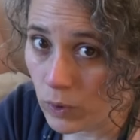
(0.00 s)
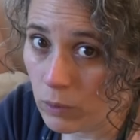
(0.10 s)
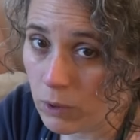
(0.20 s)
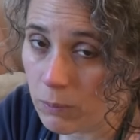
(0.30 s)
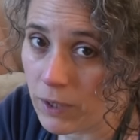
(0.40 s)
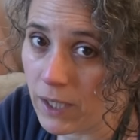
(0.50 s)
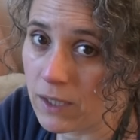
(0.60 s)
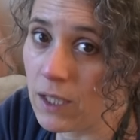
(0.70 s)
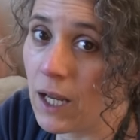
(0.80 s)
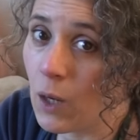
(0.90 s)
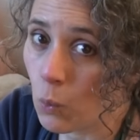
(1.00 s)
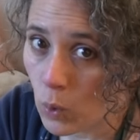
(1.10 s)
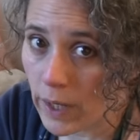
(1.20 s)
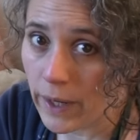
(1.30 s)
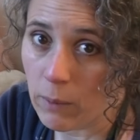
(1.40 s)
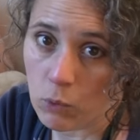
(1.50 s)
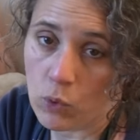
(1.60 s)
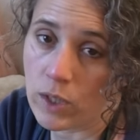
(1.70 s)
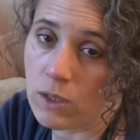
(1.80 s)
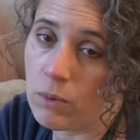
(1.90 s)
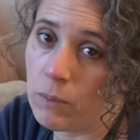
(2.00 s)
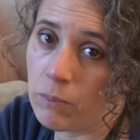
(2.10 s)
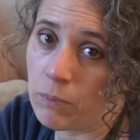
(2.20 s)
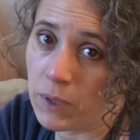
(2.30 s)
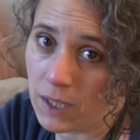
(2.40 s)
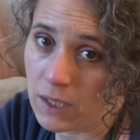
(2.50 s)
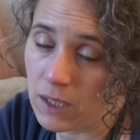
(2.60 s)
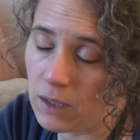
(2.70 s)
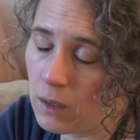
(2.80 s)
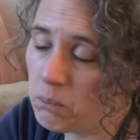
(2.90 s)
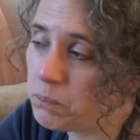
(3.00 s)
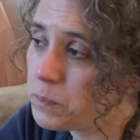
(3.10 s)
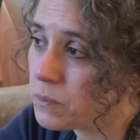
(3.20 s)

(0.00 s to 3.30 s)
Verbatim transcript: will be planting and why I'm going to be planting them.